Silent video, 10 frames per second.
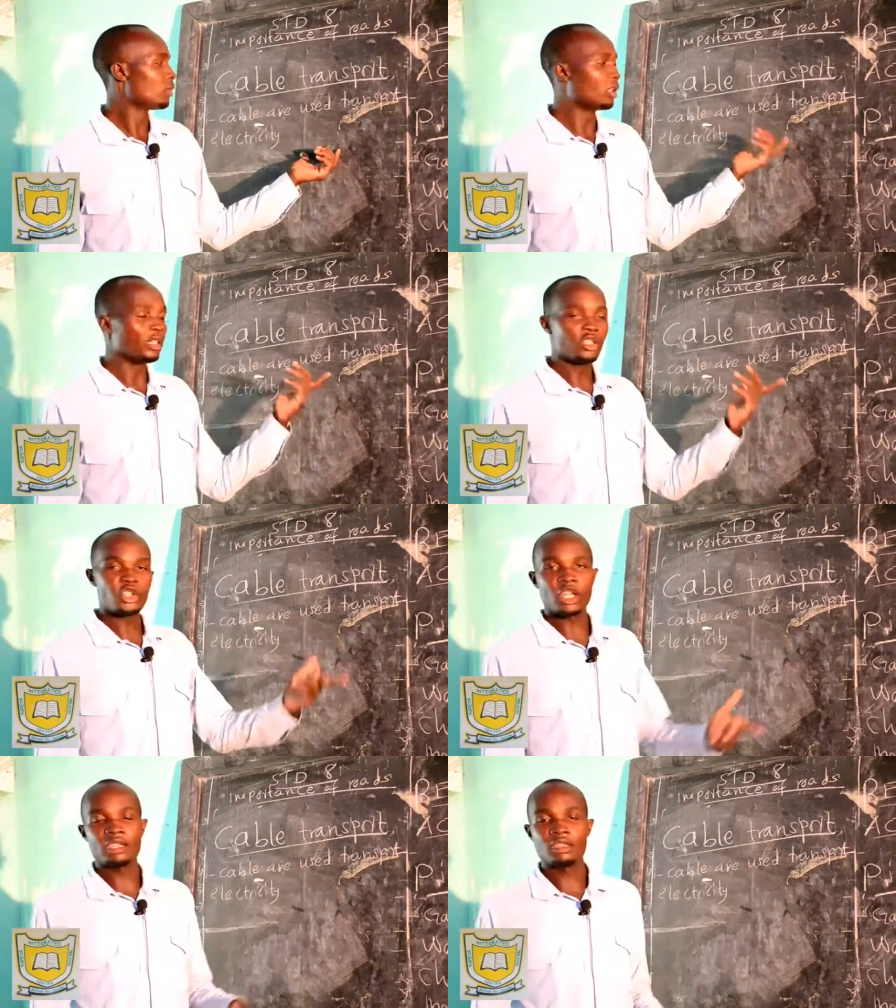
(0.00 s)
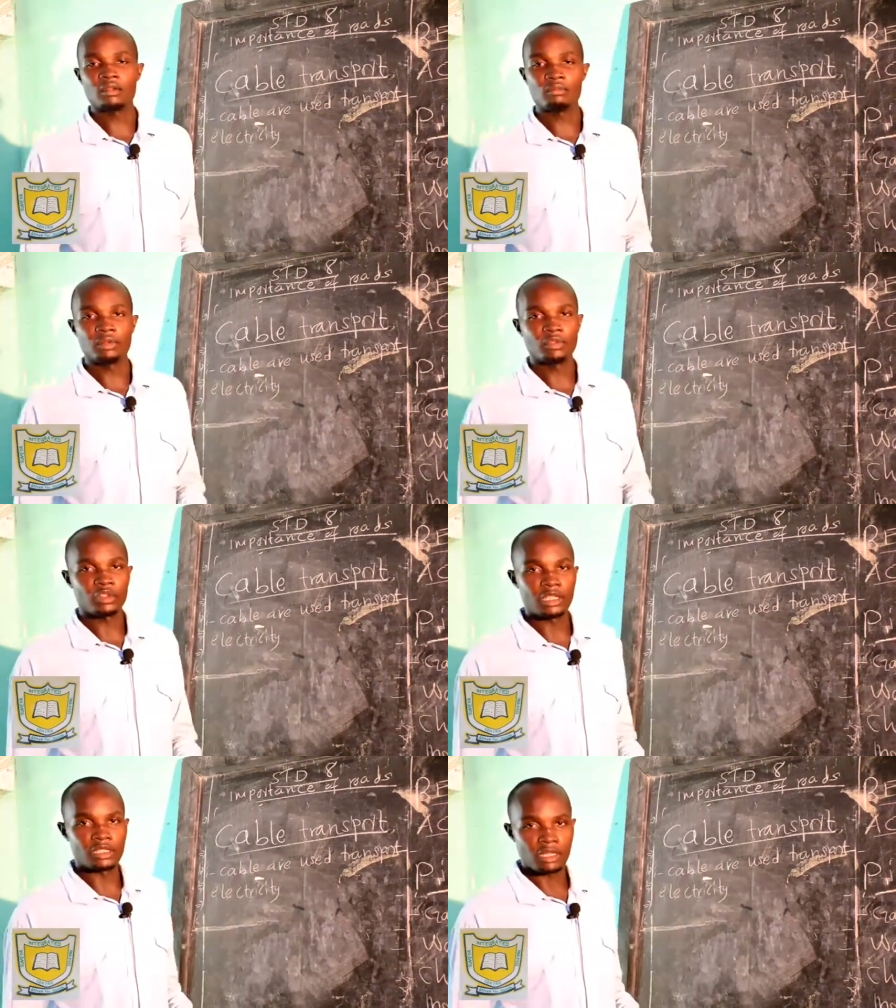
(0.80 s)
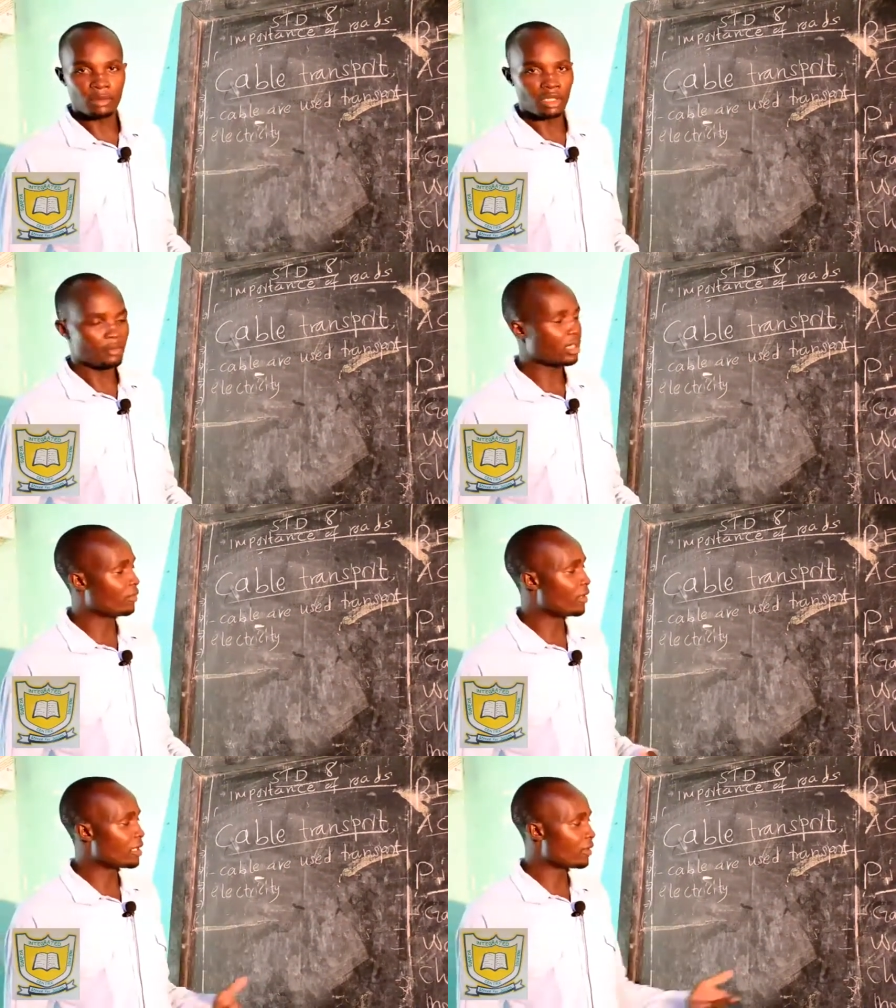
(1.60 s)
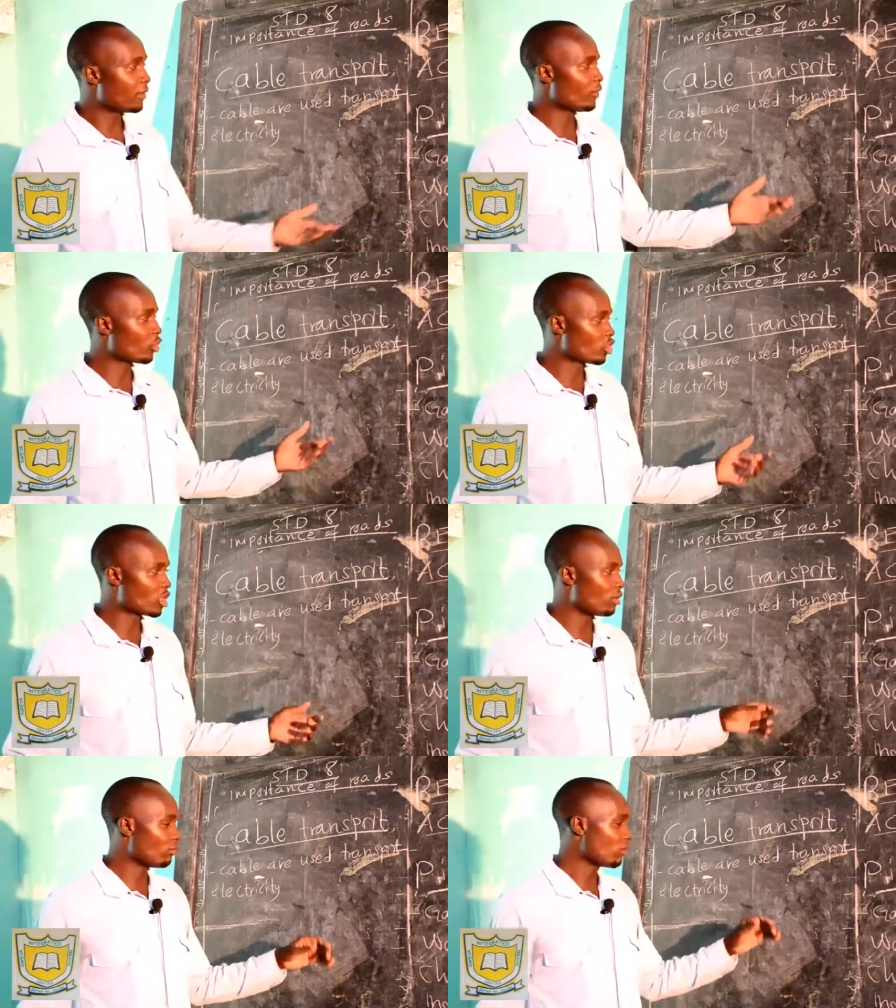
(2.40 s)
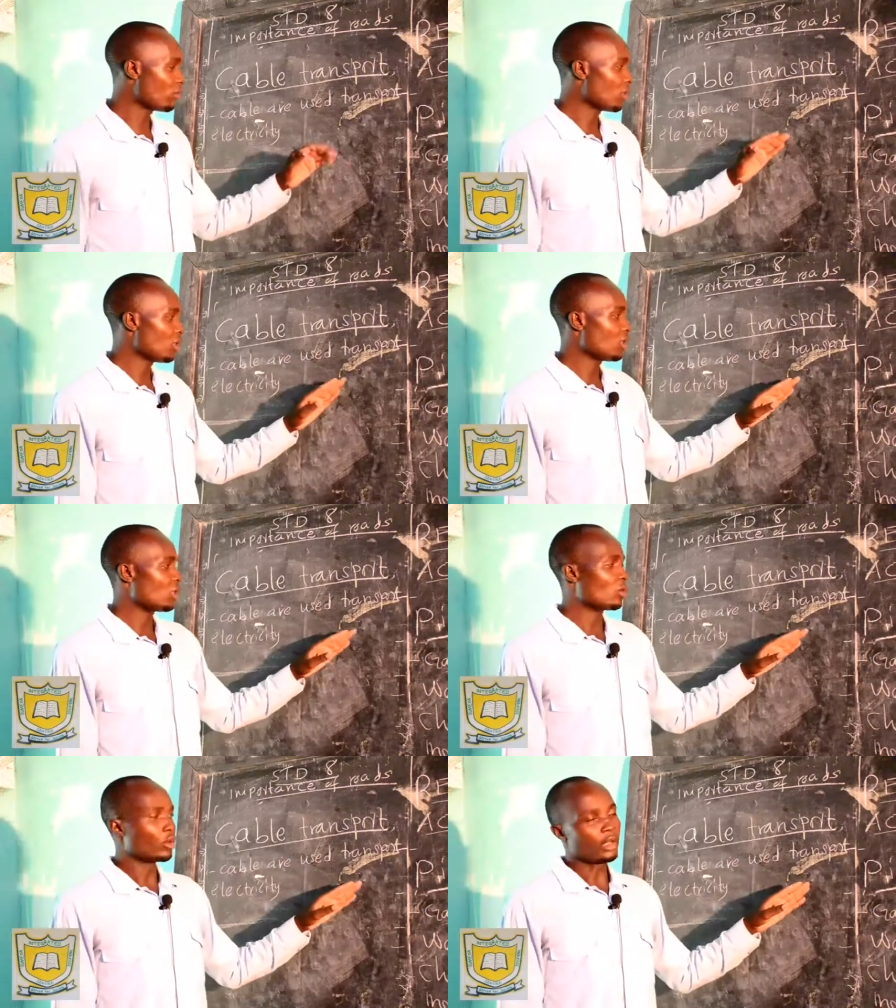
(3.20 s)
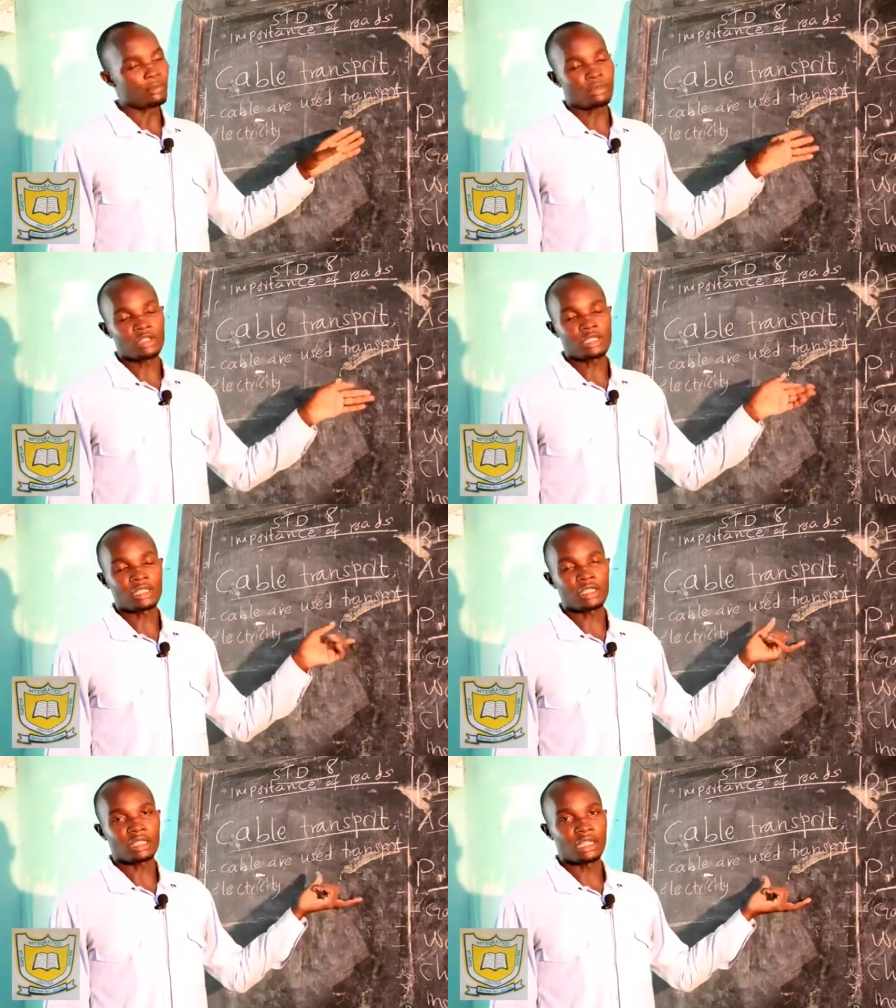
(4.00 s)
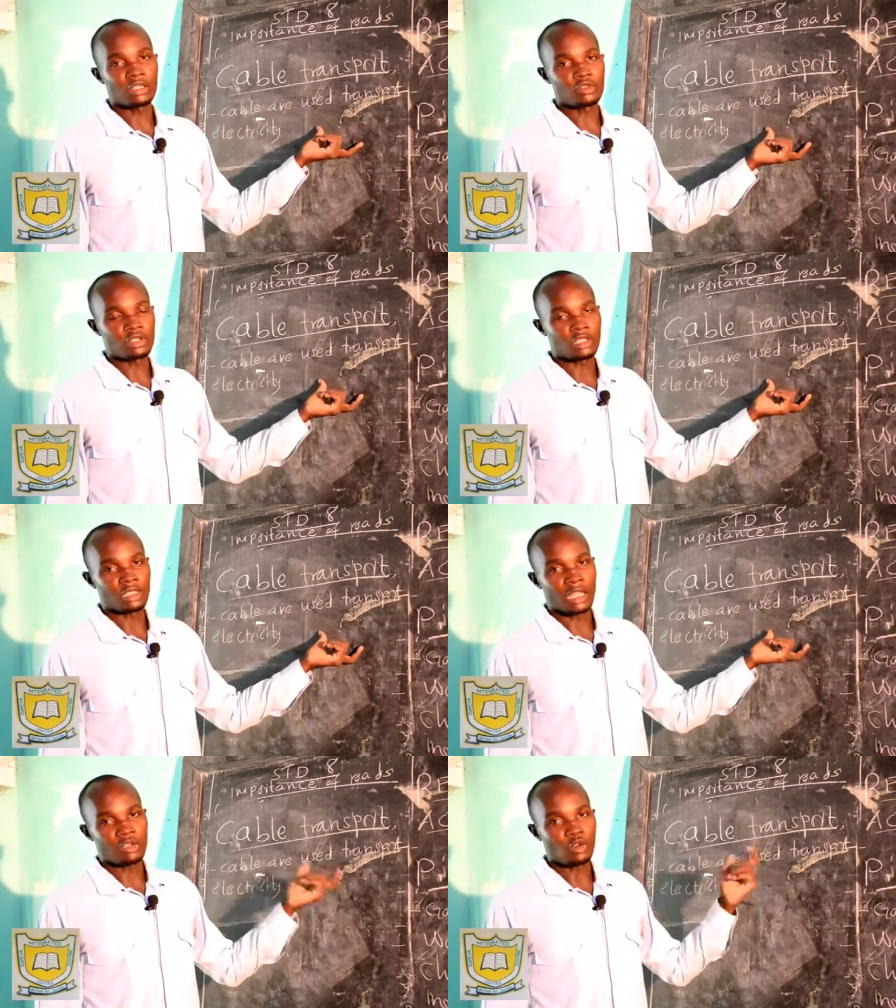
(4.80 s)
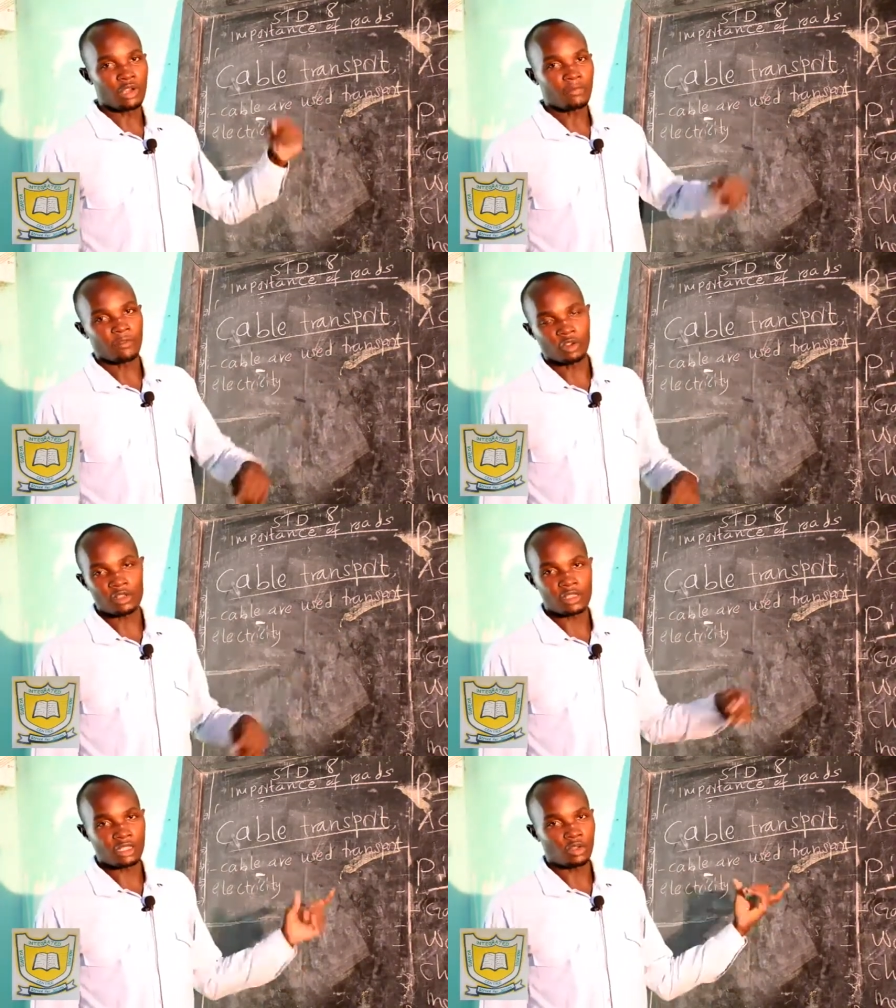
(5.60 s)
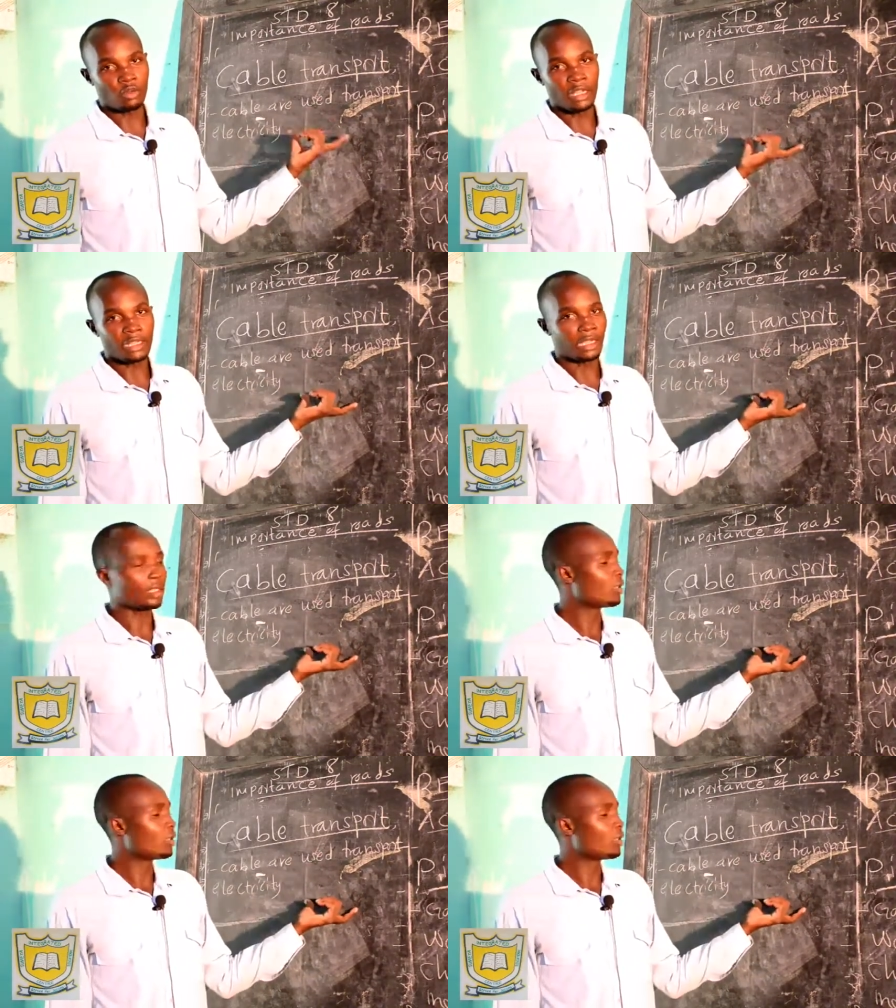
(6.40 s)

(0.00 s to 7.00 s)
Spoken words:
Initially, before the establishment of the Seven Forks scheme, we were importing electricity at Owen Falls in Uganda.